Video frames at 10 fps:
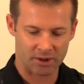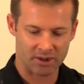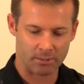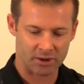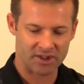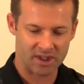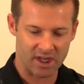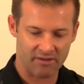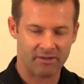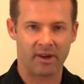
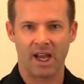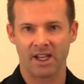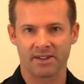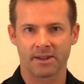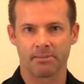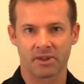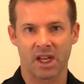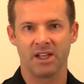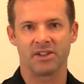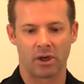stiff, as
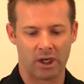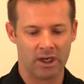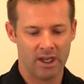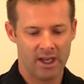skates are